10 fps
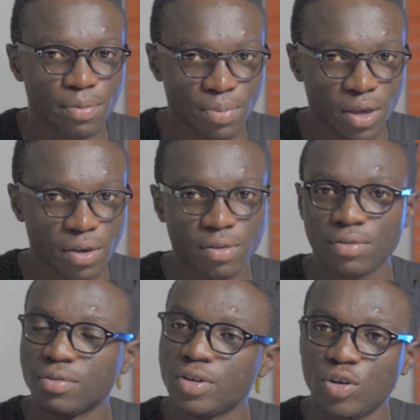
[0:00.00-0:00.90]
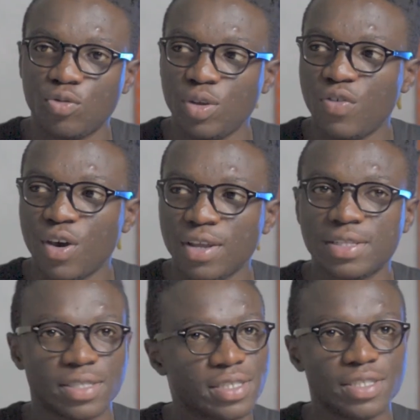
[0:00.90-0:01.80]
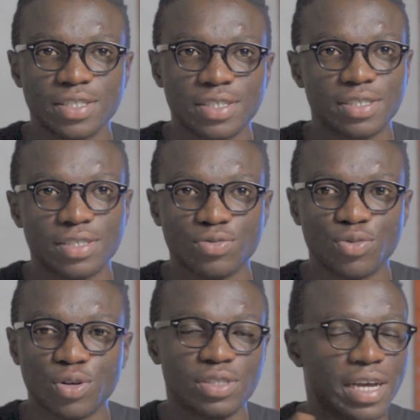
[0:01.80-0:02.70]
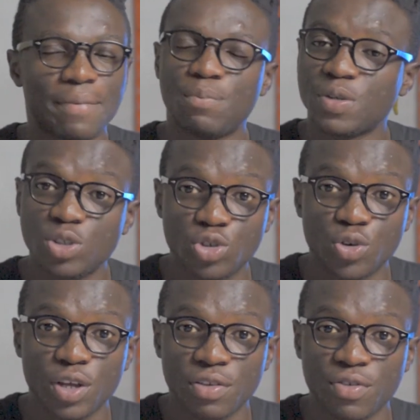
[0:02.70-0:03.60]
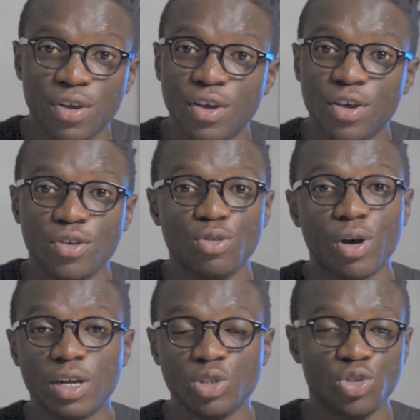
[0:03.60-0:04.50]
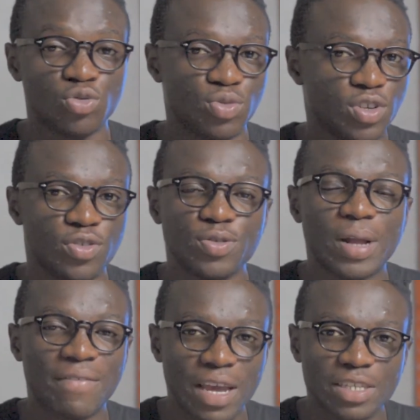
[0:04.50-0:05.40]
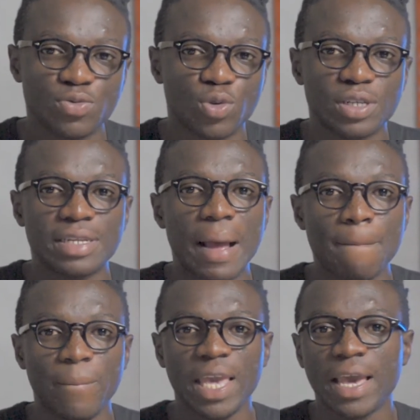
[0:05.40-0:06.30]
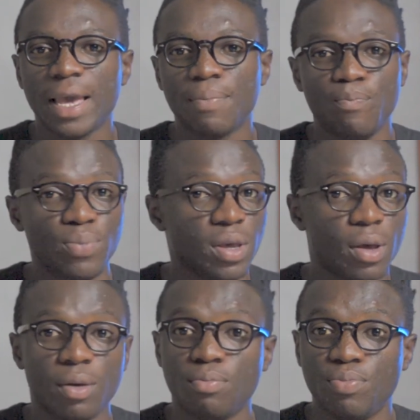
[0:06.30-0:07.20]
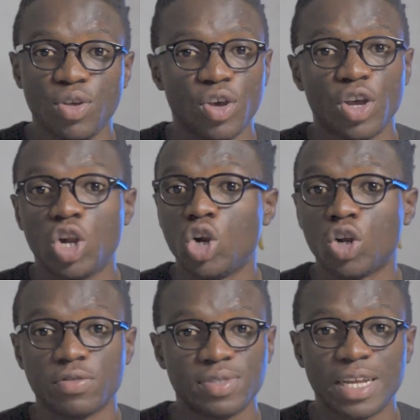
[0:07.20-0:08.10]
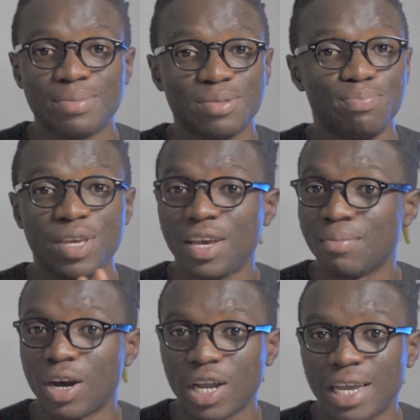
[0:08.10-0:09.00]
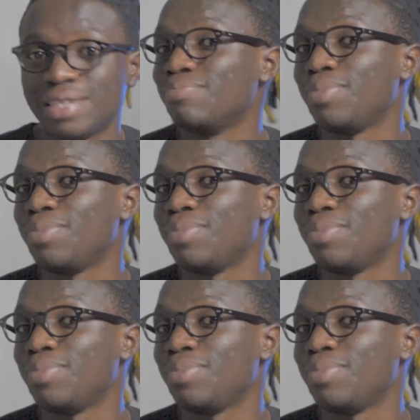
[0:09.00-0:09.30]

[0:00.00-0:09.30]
Beer. We've heard the word. I'm pretty sure if you are a newbie, you have heard the word beer a lot of times. Beer market.